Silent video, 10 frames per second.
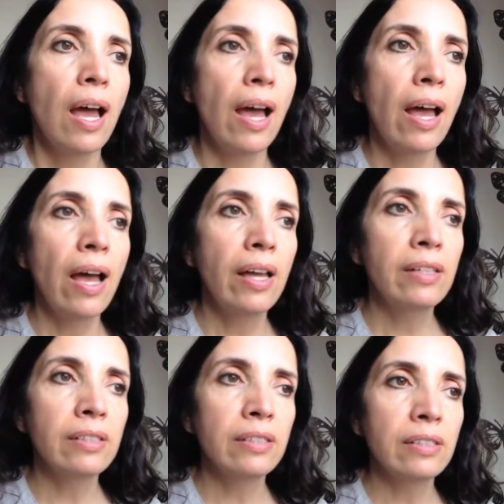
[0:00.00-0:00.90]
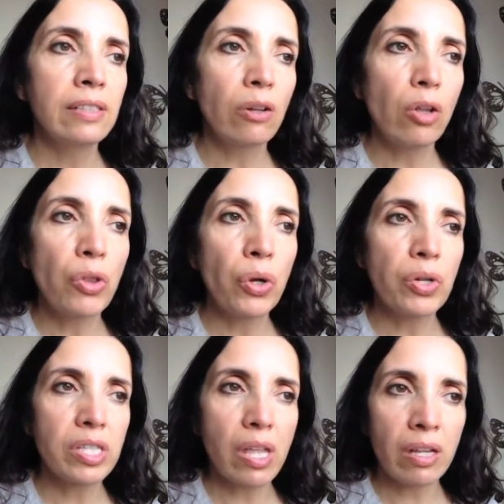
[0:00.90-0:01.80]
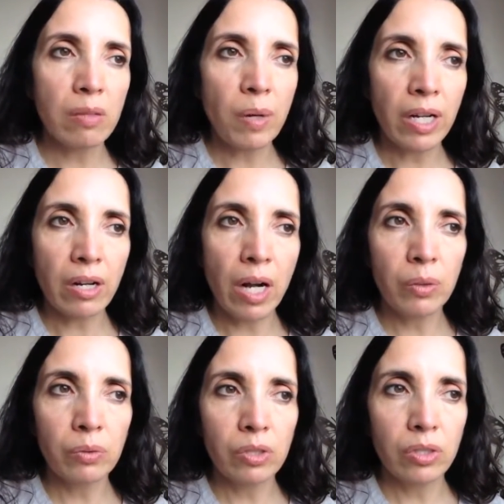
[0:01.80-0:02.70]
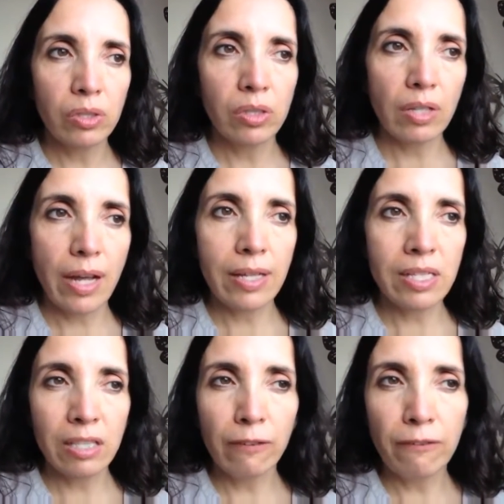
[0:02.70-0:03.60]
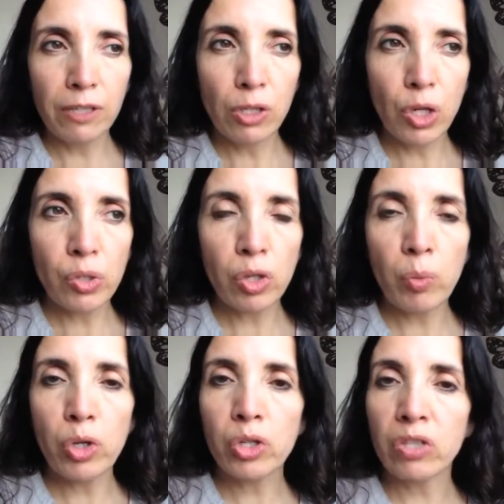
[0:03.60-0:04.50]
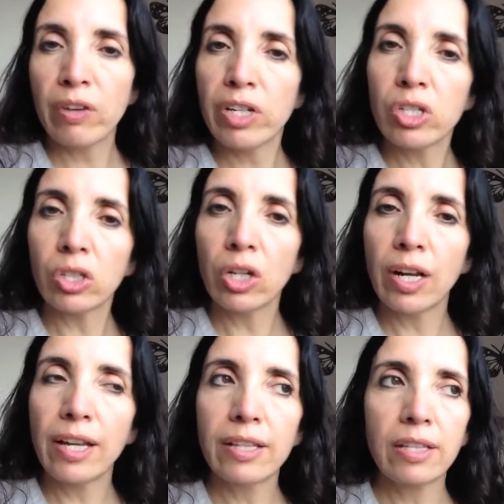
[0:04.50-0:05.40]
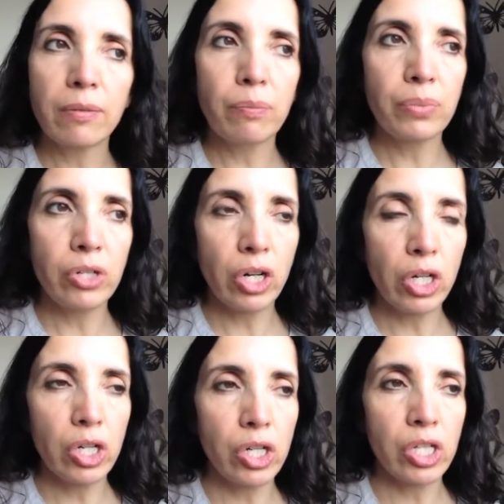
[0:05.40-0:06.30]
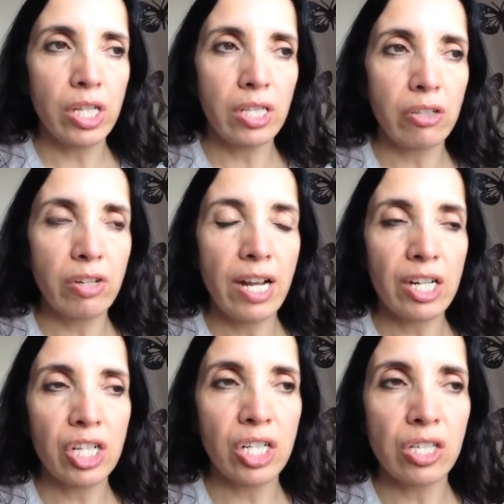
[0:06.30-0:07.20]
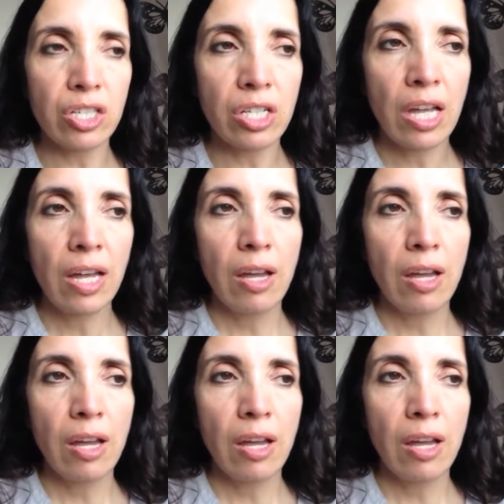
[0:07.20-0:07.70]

And although it's there in the background, I still feel those emotions very strongly and the triggers and the reactions.